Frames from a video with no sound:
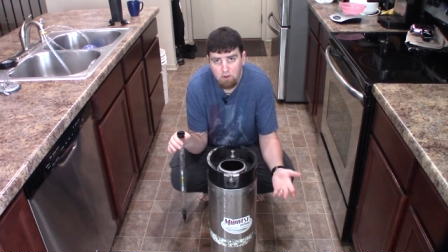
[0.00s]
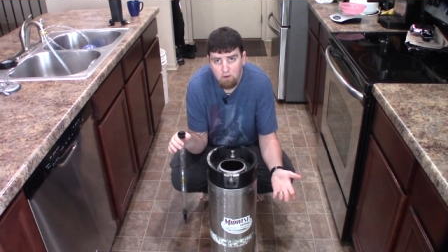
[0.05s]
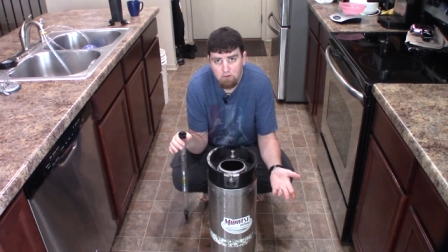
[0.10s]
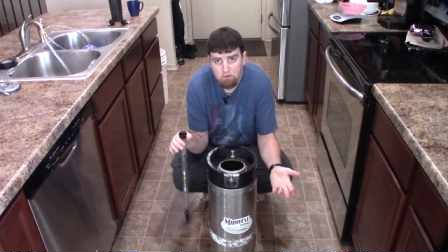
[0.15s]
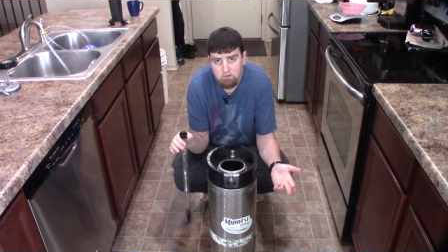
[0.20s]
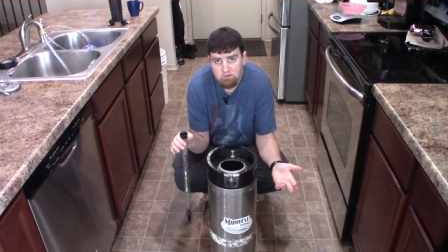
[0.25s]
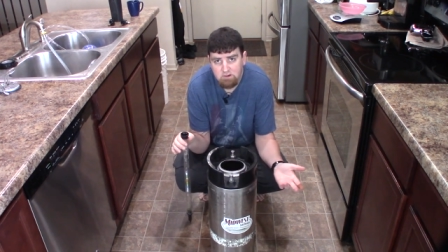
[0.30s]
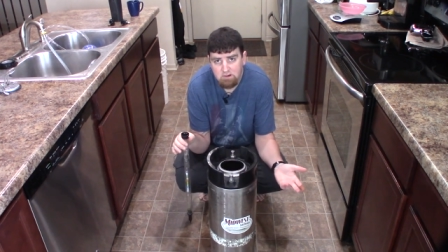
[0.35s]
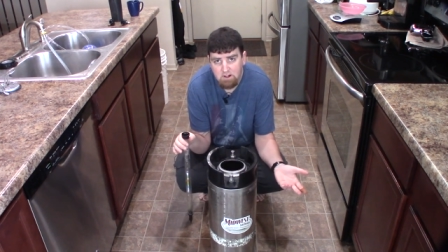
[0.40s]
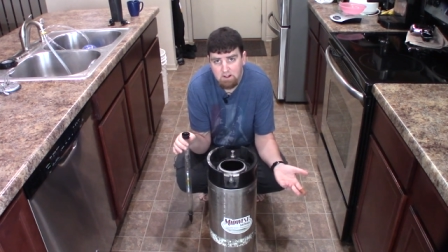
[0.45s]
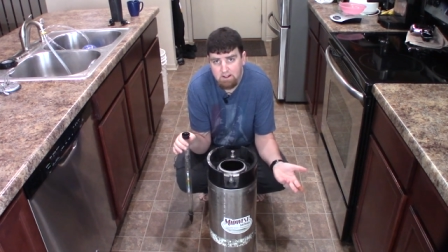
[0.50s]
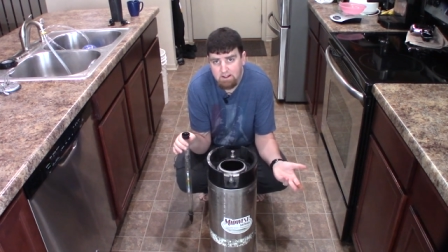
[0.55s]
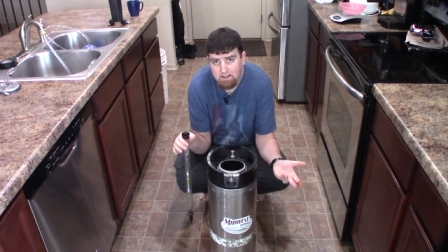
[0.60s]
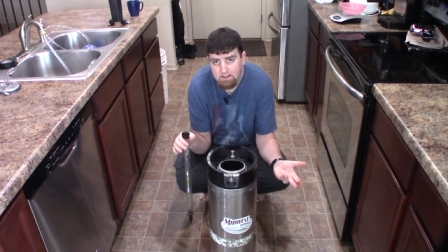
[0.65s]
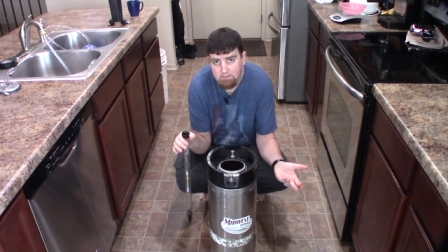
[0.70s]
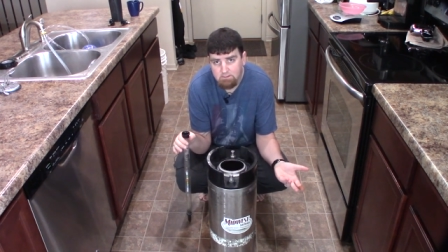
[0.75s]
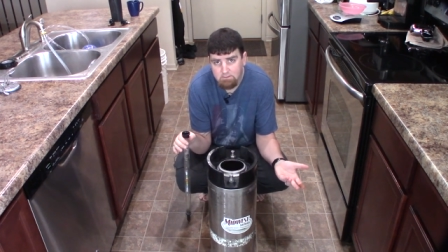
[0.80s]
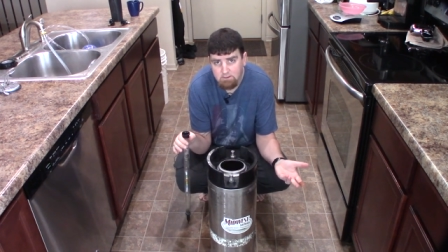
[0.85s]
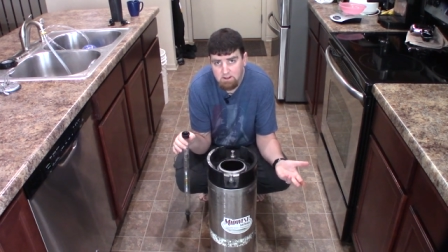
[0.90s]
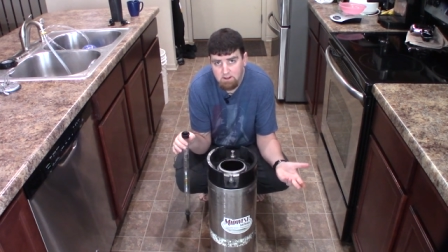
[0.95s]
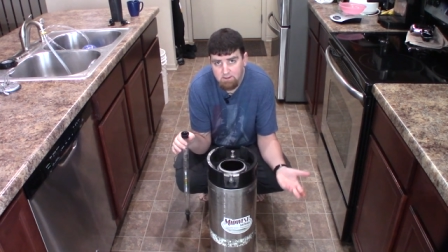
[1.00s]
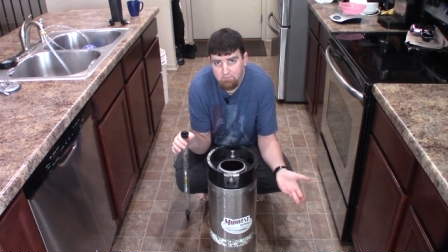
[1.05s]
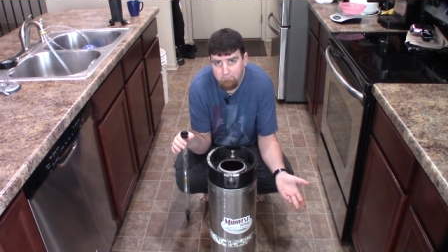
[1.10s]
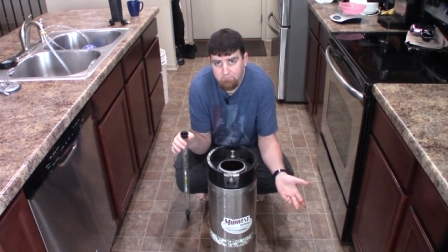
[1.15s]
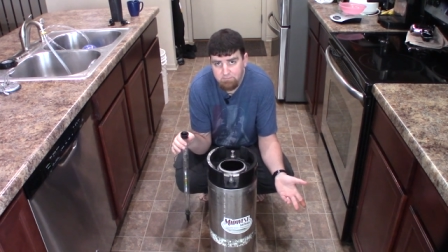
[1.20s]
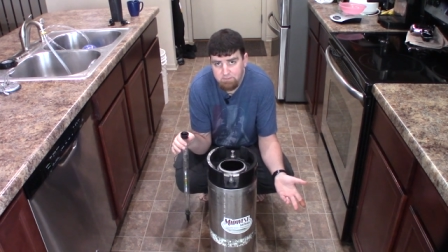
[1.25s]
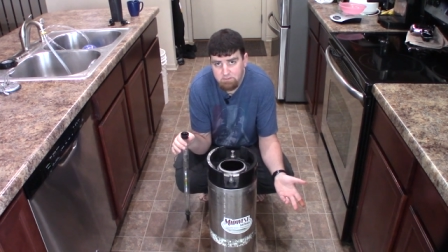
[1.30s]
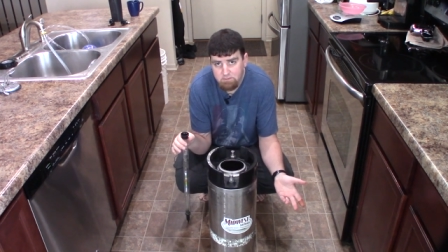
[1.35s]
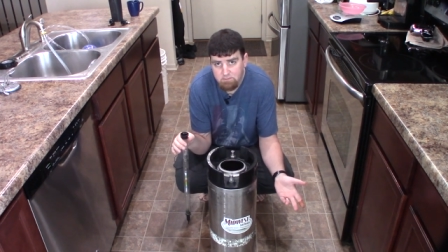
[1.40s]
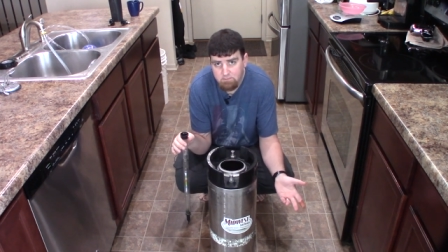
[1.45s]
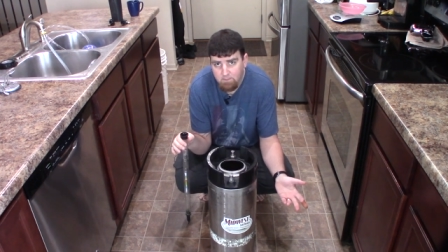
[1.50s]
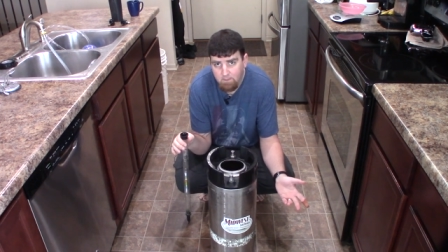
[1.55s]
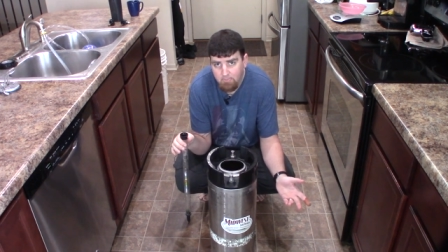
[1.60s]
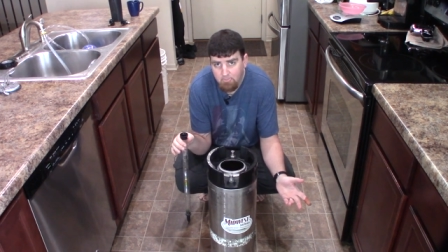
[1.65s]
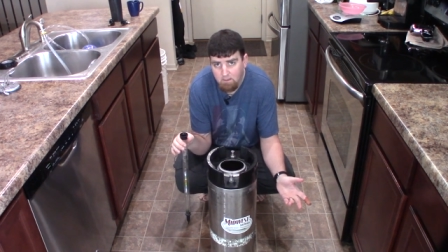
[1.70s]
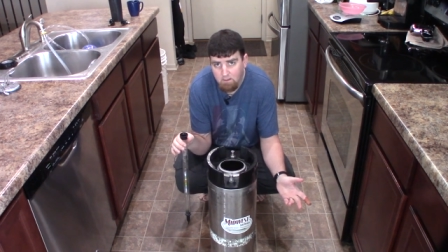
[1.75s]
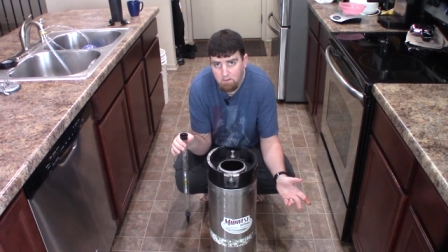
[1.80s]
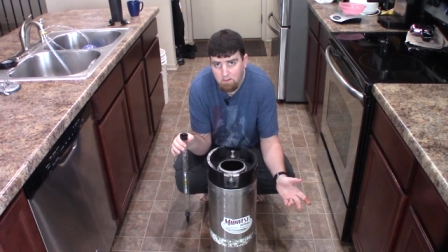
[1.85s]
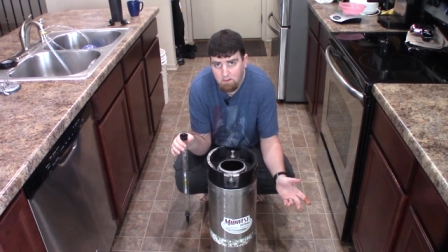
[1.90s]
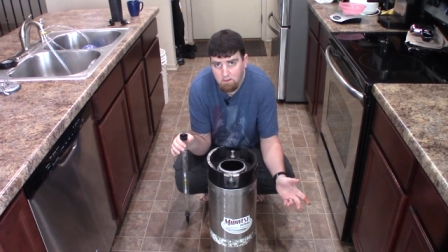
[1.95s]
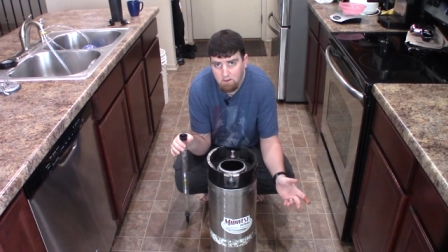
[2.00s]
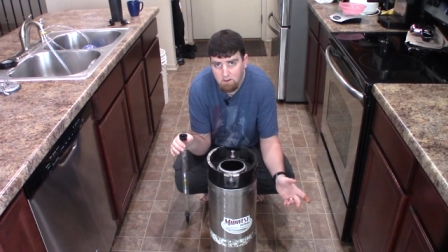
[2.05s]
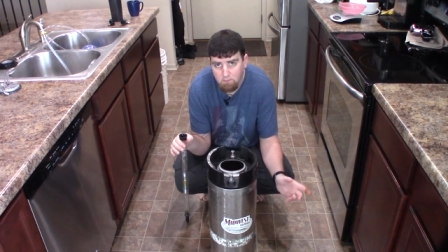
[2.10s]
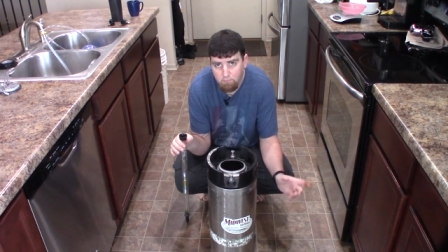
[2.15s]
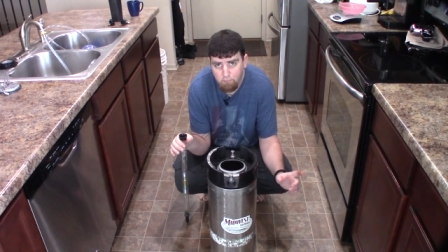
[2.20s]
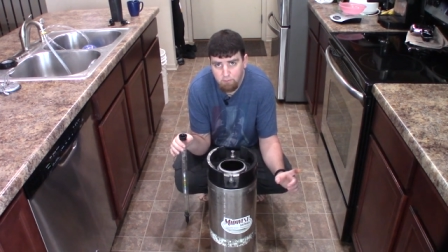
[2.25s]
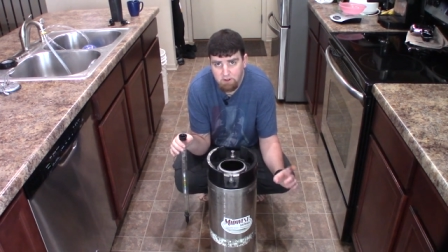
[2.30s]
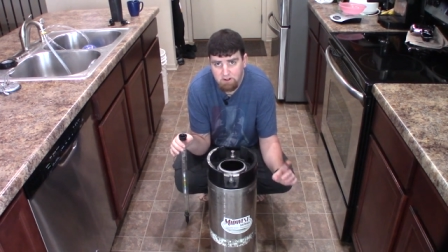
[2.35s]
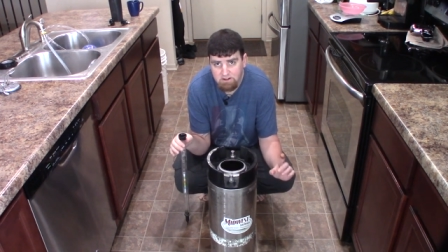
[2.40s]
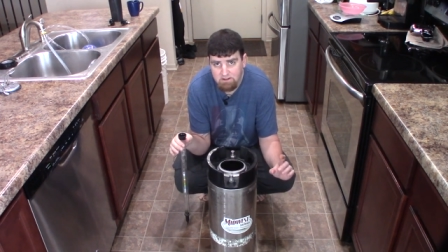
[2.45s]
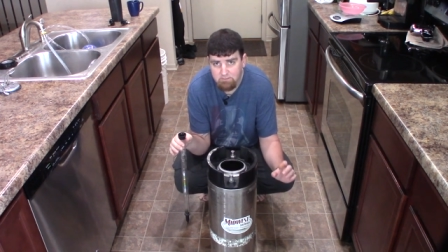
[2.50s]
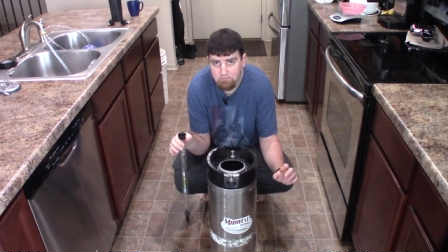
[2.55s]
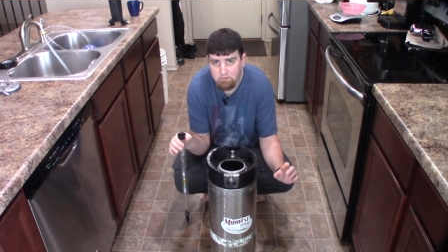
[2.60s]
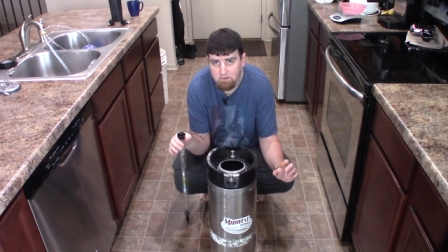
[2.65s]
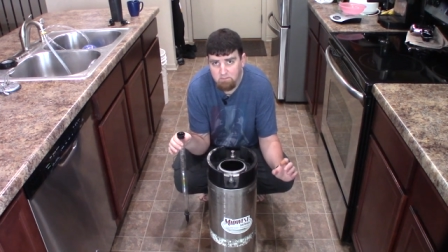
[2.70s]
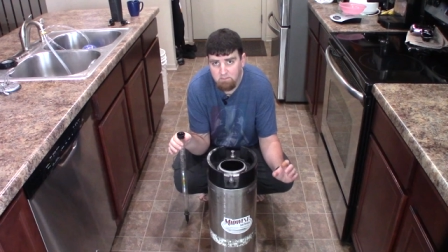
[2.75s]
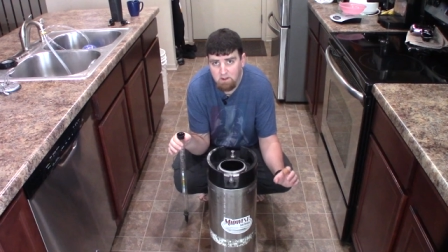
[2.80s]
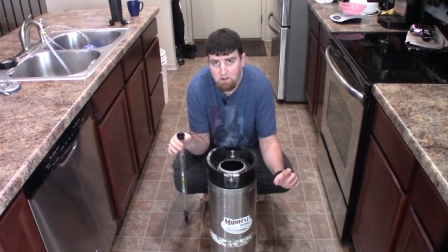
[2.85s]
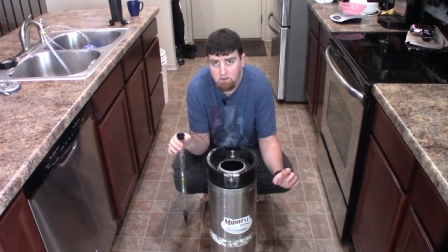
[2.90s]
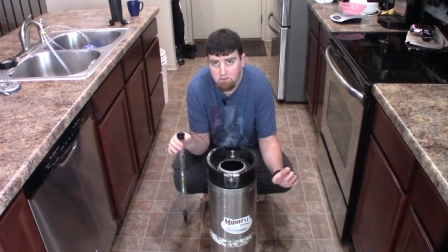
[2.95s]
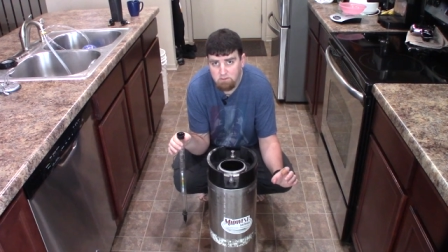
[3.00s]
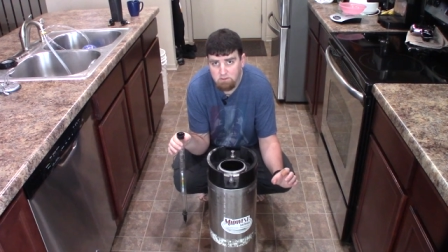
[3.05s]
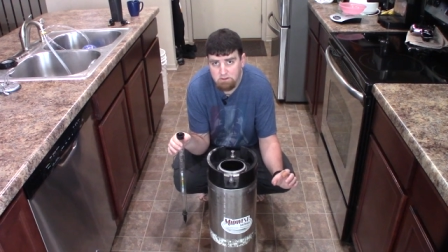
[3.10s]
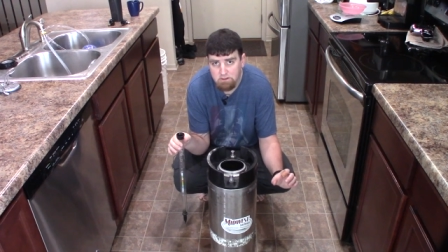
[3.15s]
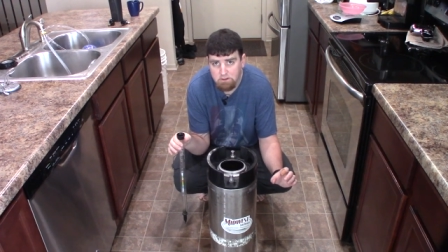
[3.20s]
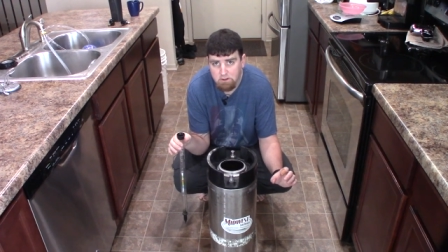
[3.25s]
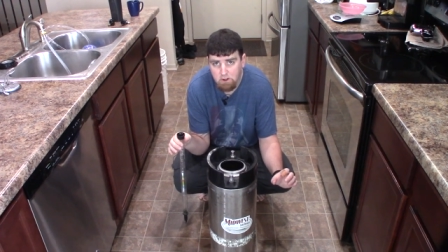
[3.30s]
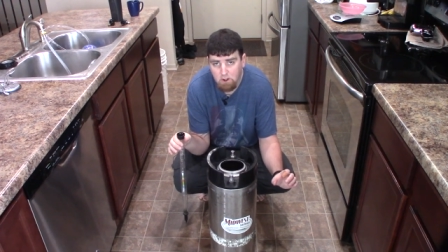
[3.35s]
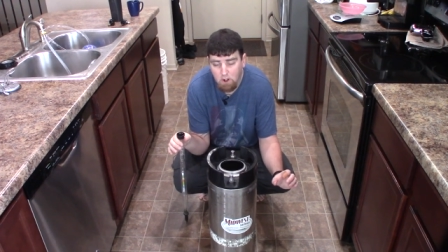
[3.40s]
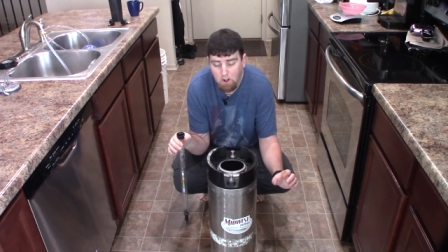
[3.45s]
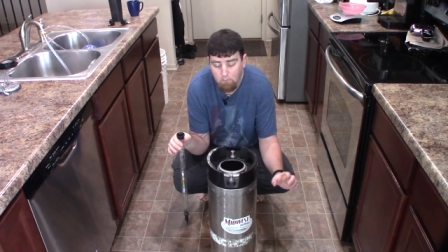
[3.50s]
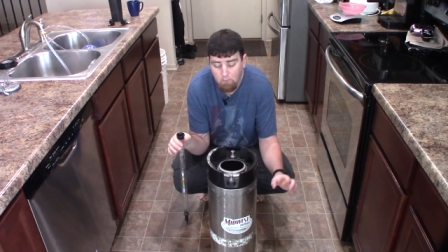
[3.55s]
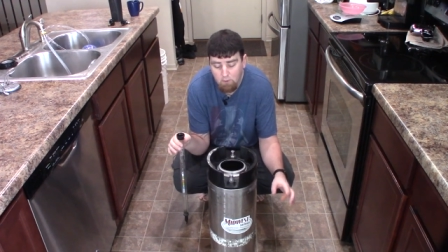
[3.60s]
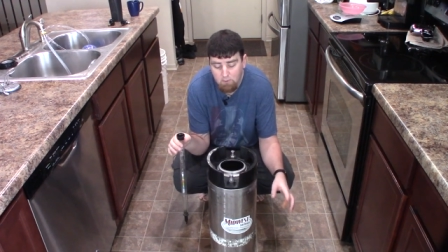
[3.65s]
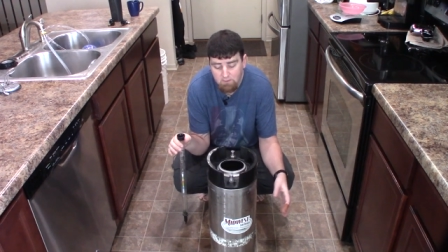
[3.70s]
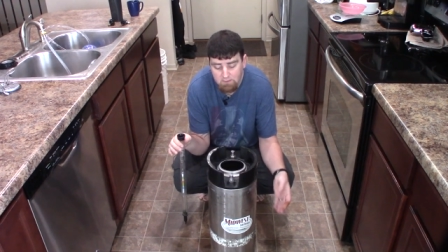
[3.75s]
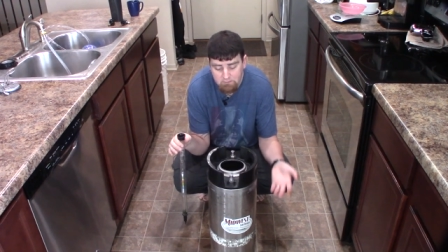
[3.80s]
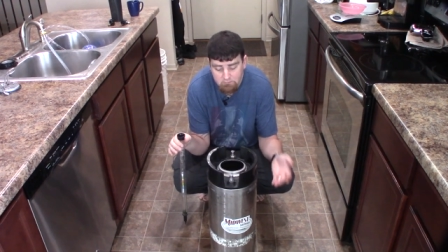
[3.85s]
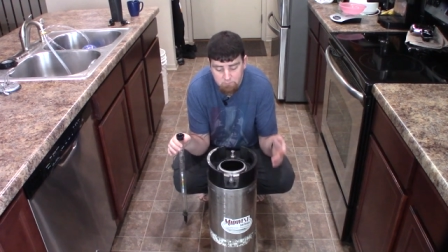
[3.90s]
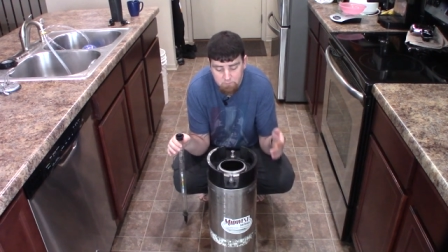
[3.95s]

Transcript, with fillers: You'll notice that I left uh, a pretty decent amount in the carboy.